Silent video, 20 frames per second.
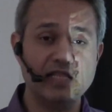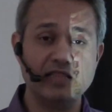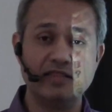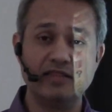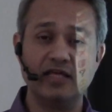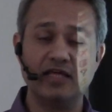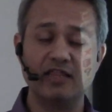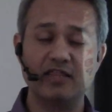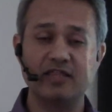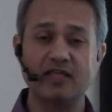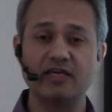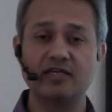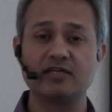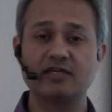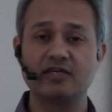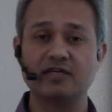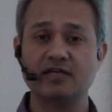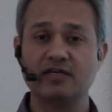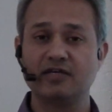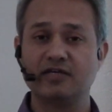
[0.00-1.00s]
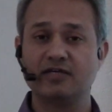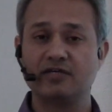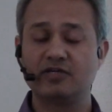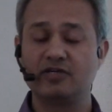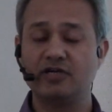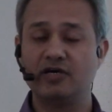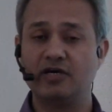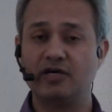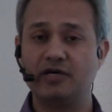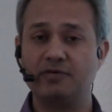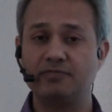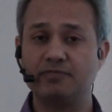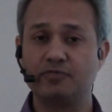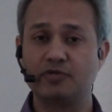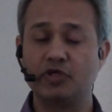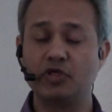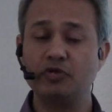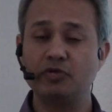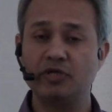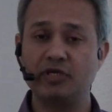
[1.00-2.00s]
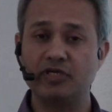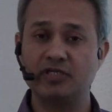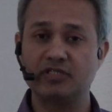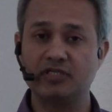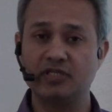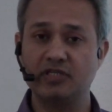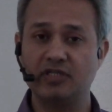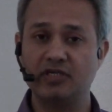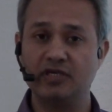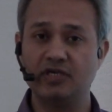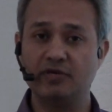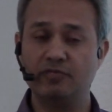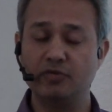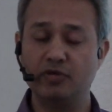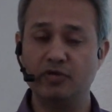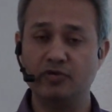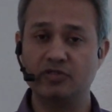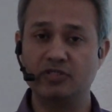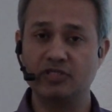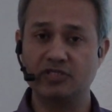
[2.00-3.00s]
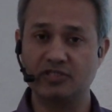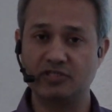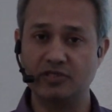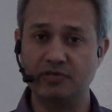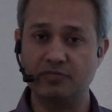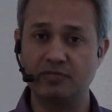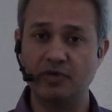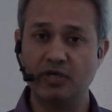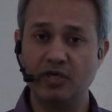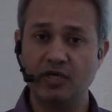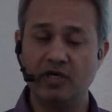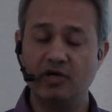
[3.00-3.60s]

Nothing uh, curious in the immune system